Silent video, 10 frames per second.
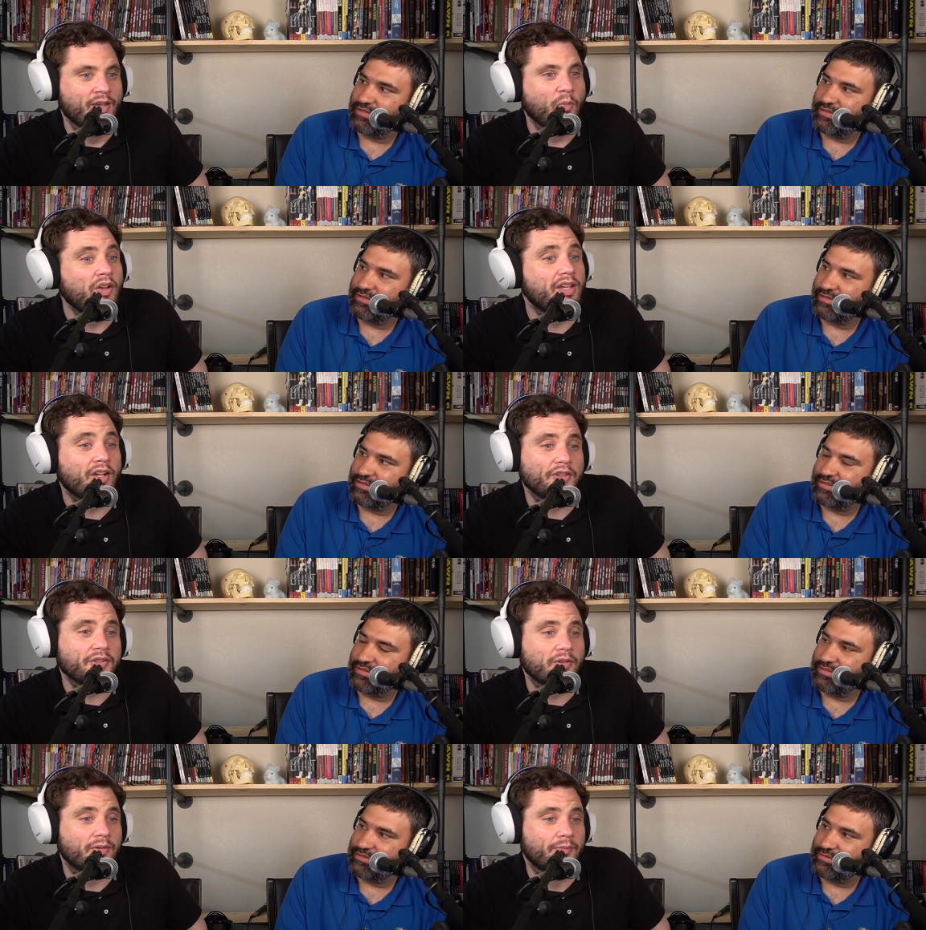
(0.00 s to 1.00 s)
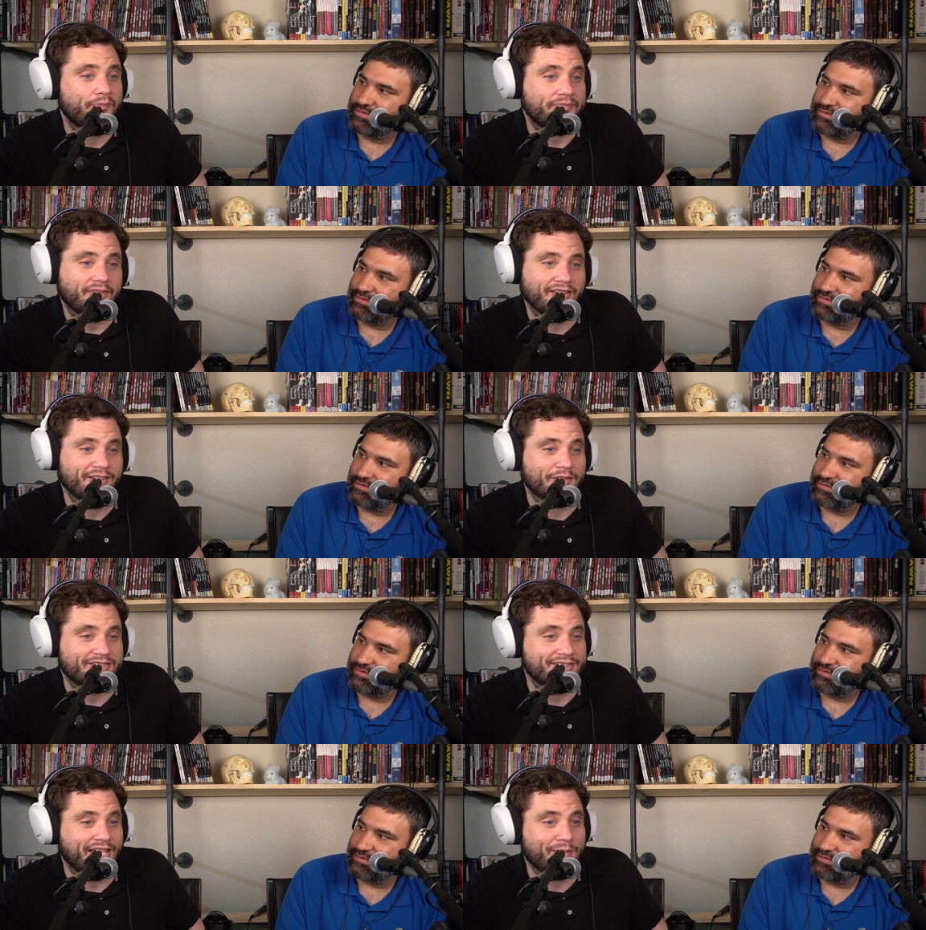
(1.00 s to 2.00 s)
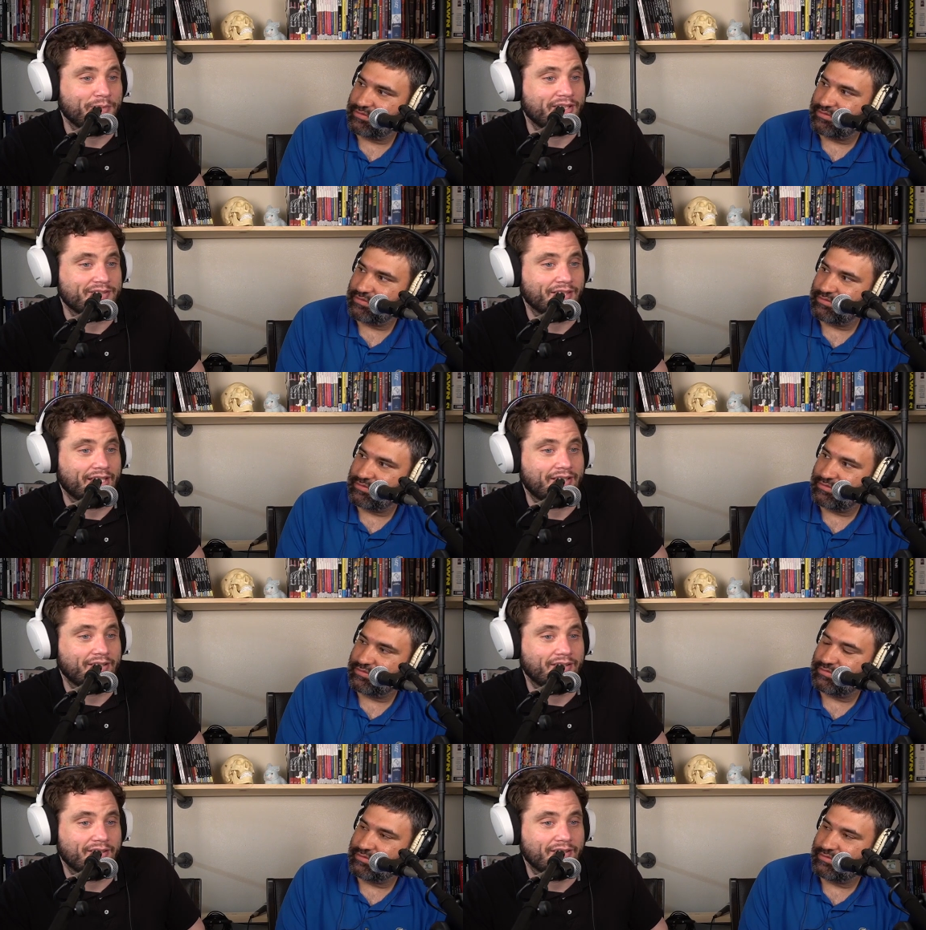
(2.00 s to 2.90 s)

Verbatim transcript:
Speaker 1: well, and also you know it's sad, but it's like,